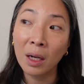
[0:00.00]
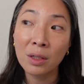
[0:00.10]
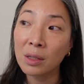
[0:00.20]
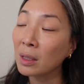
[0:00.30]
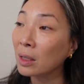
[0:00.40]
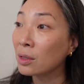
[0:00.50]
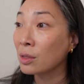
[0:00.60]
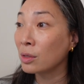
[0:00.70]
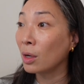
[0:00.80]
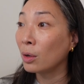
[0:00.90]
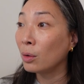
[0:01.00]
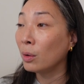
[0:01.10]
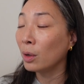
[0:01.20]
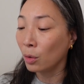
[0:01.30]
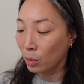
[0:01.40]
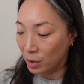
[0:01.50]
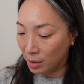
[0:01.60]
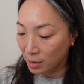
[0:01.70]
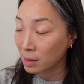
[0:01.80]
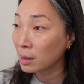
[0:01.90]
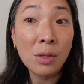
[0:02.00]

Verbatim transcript: Just think it's so gorgeous.